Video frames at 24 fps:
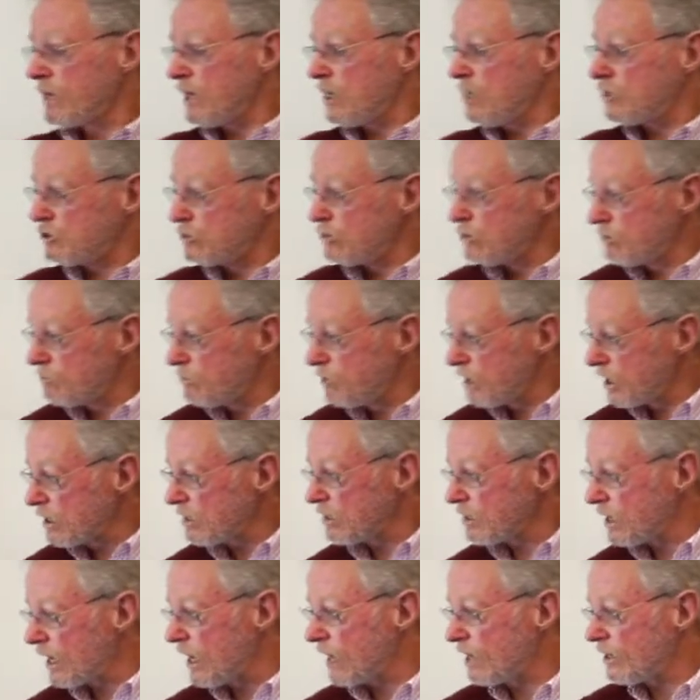it should
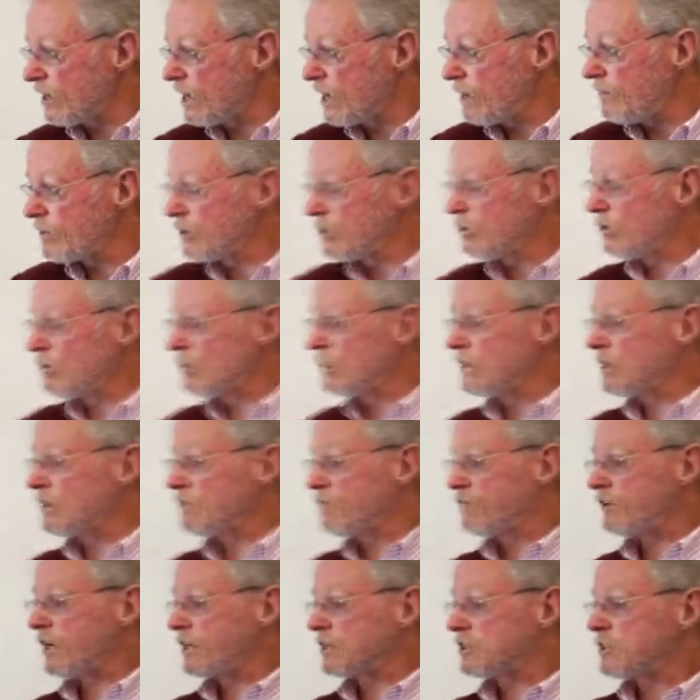bring down and have a cooling
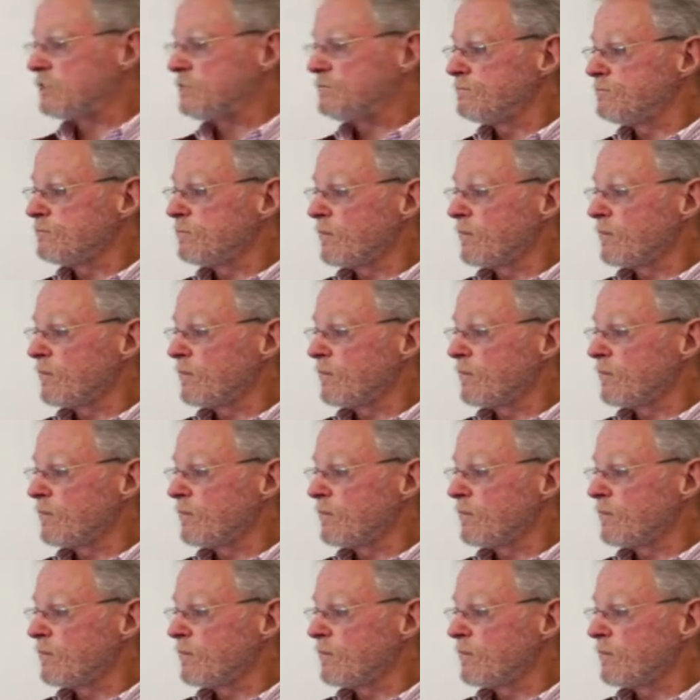effect.